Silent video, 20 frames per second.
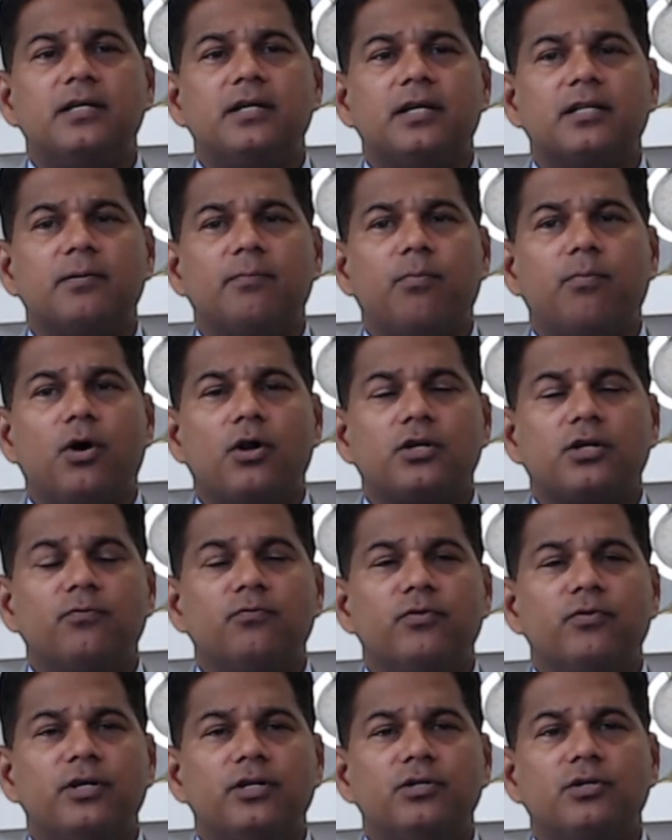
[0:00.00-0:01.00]
at the bottom
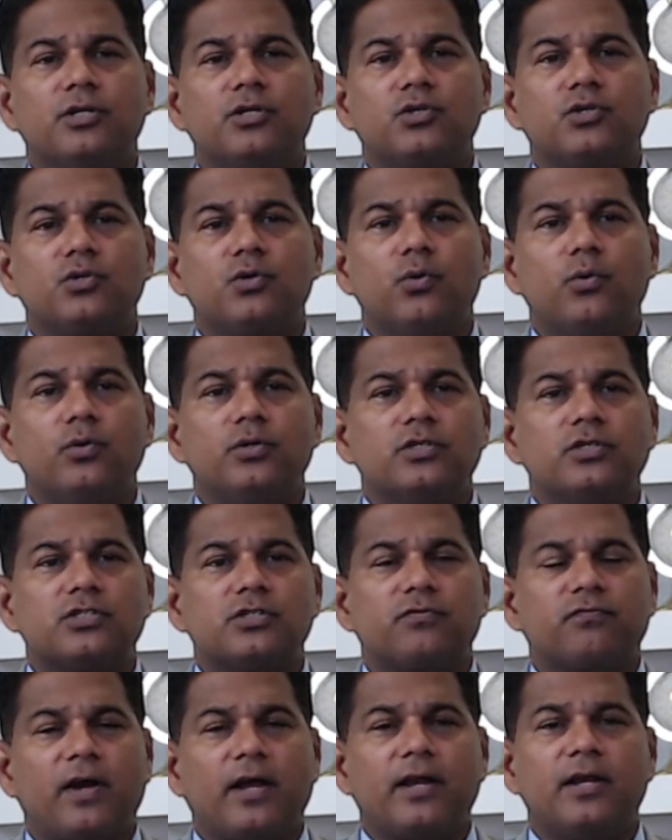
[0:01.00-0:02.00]
where you can go and
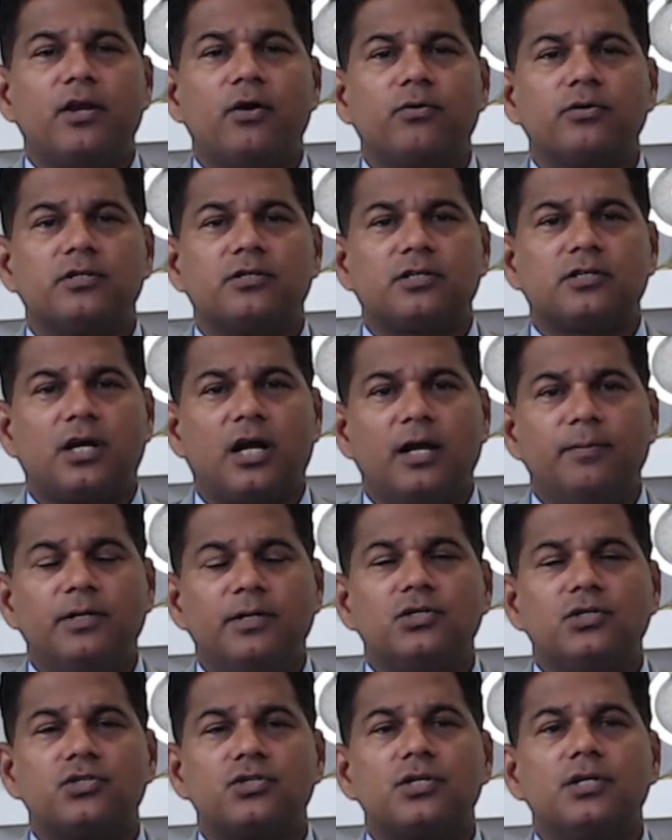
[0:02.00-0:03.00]
find out the
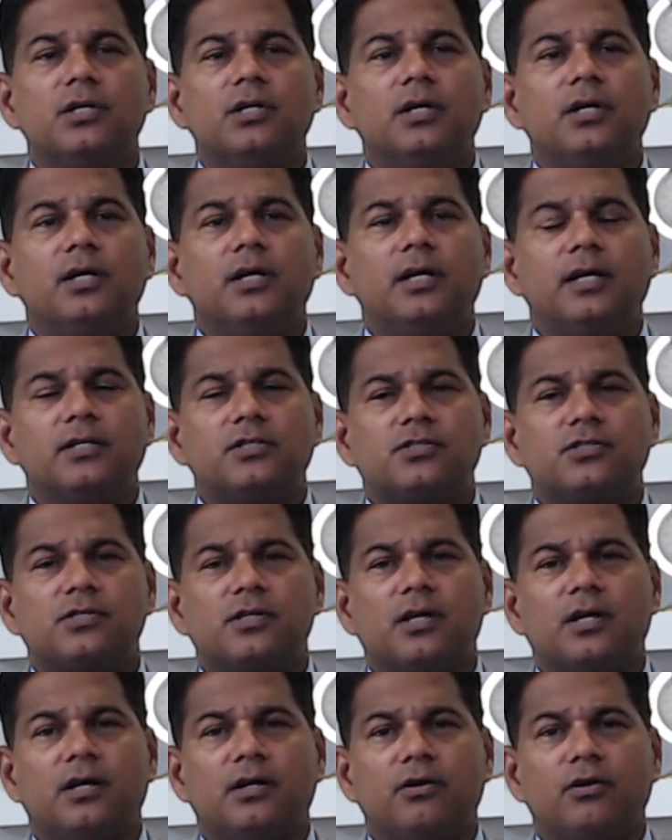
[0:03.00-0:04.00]
timings. It's
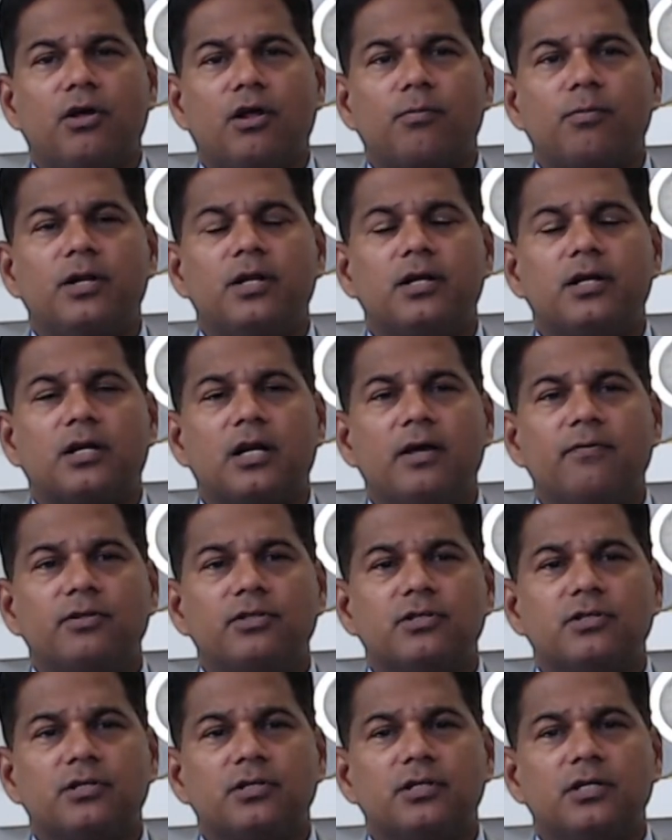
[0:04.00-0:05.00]
normally at
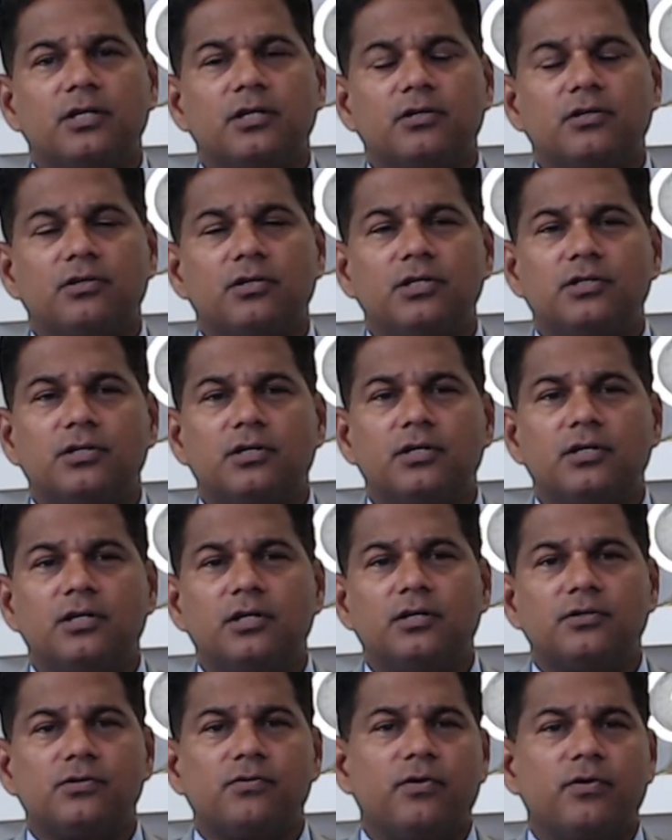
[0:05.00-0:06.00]
11:30 and 3:30,
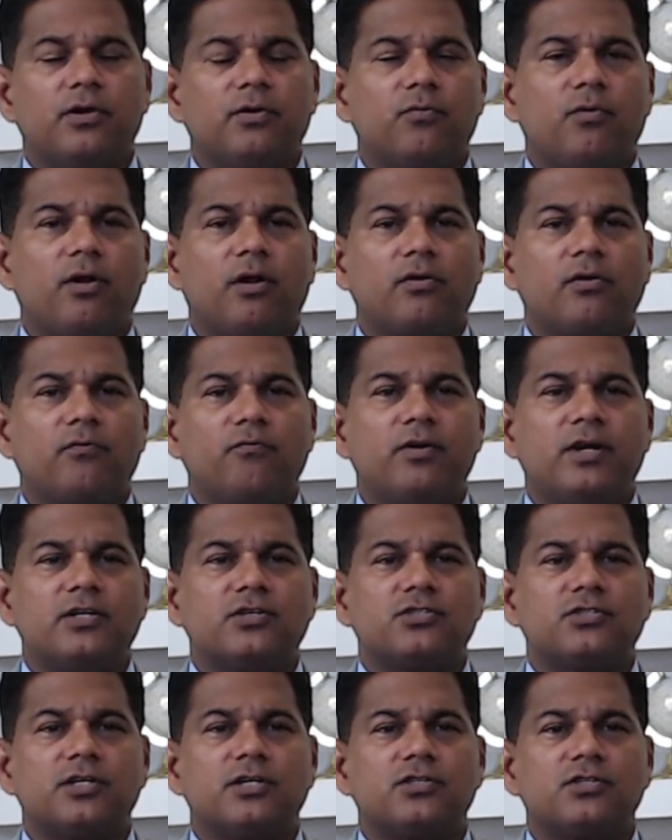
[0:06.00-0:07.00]
and on
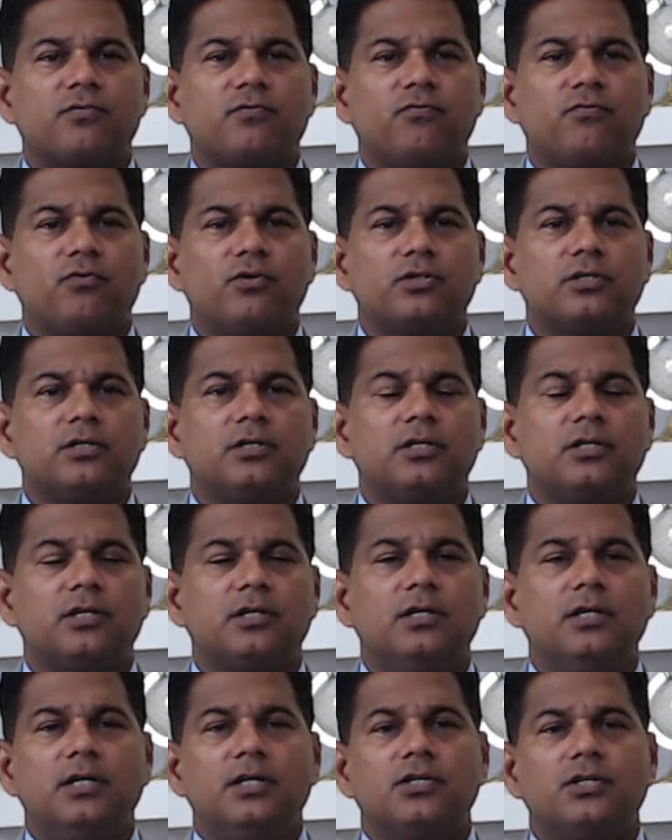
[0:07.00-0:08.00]
Wednesday it's at 4:30
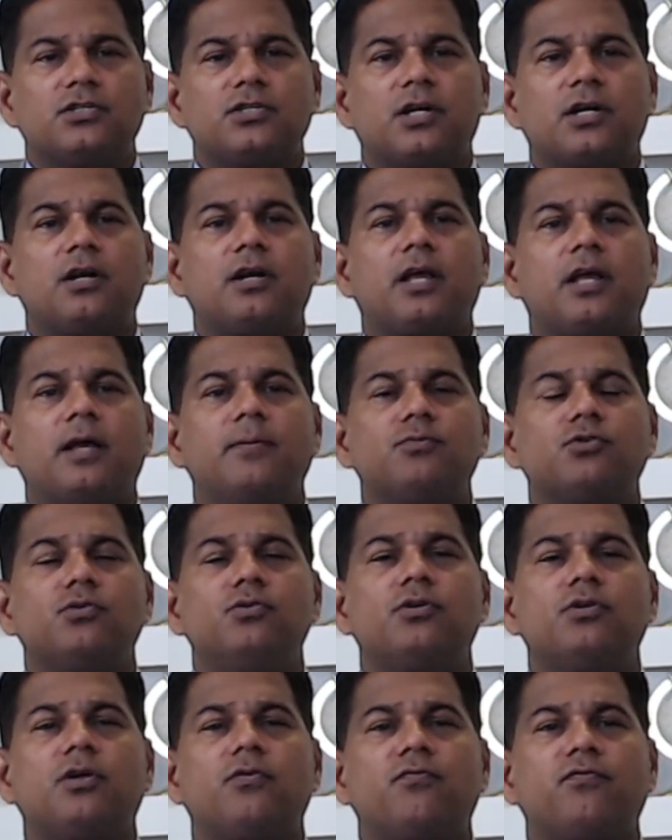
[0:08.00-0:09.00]
Central Time. So
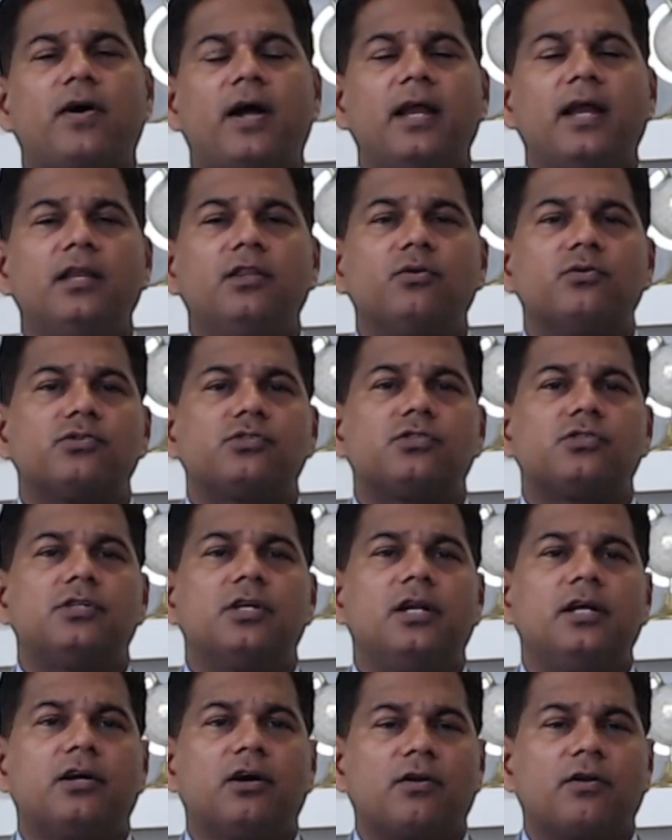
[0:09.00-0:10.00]
you can find those
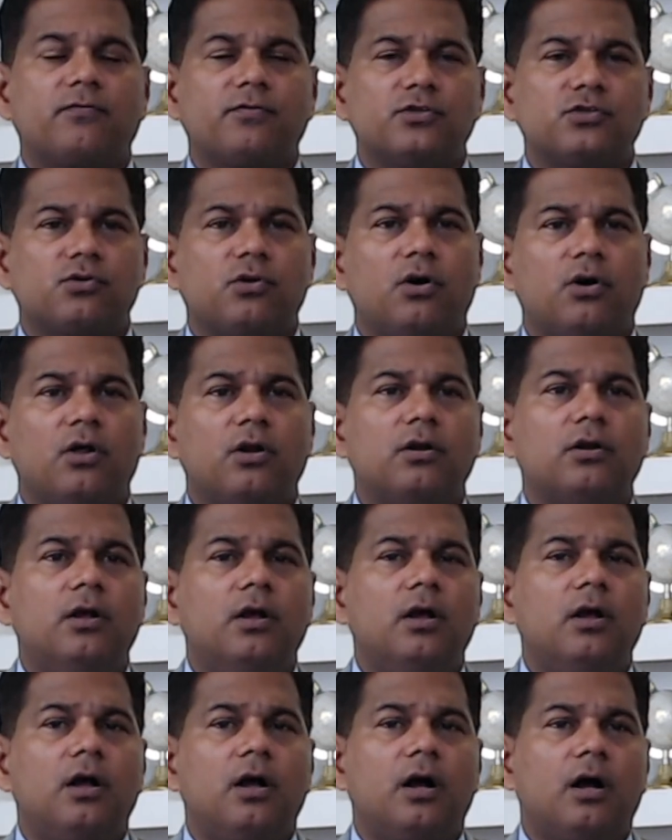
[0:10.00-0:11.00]
daily conference call.
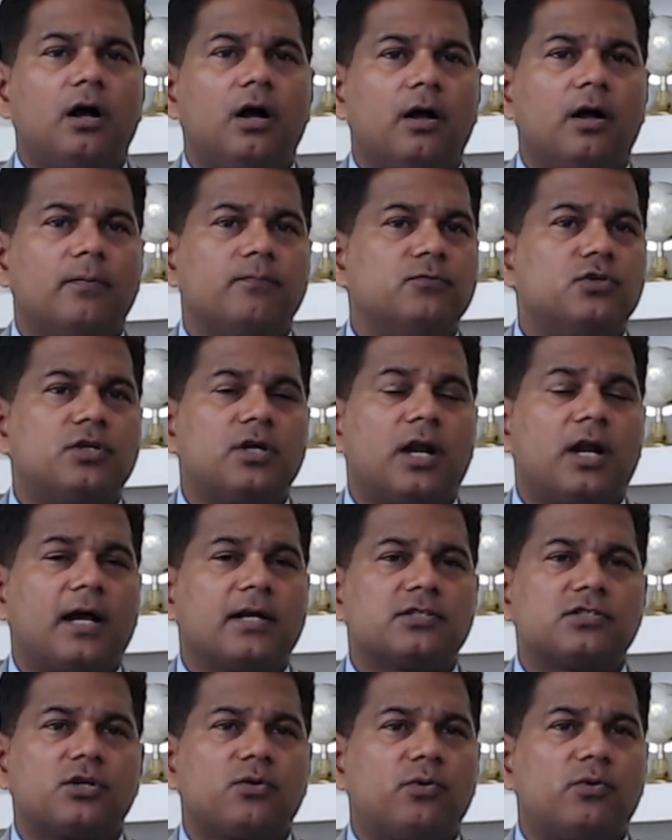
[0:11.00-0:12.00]
You can
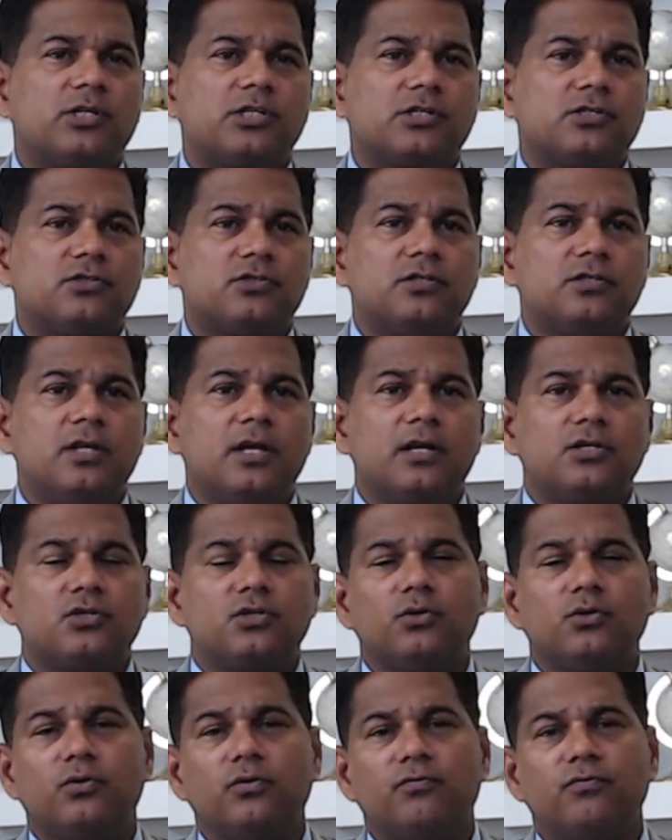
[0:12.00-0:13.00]
ask the questions there
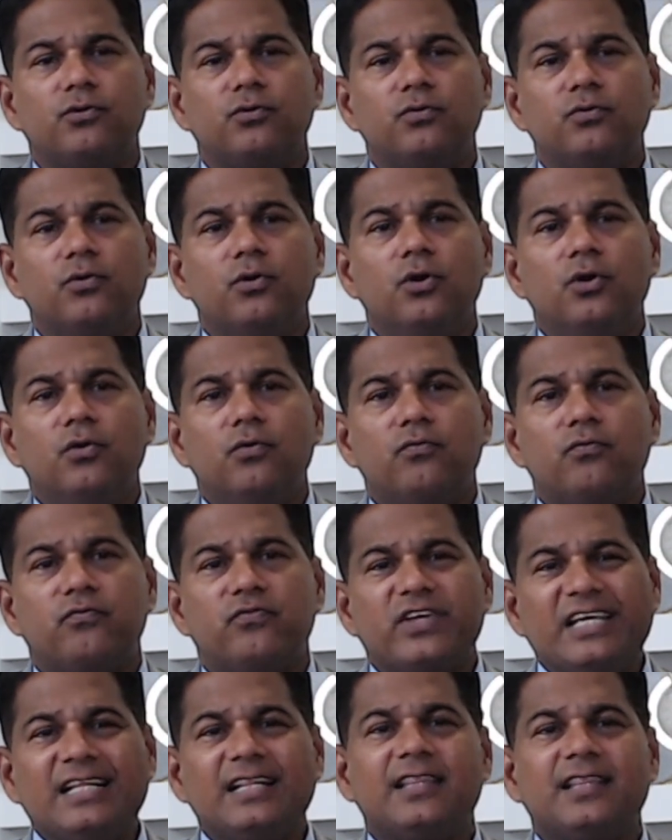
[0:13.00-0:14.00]
too. If you
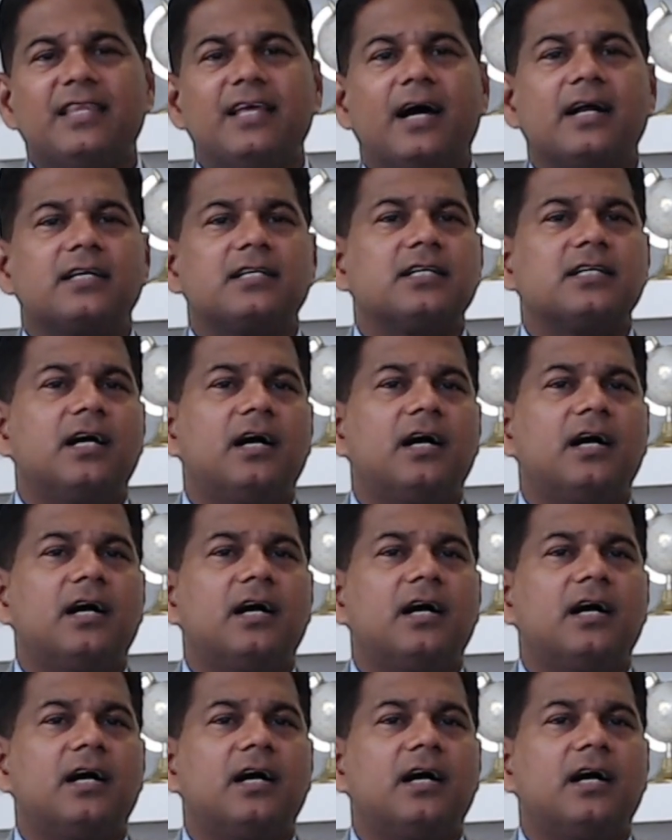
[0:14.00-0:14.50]
feel that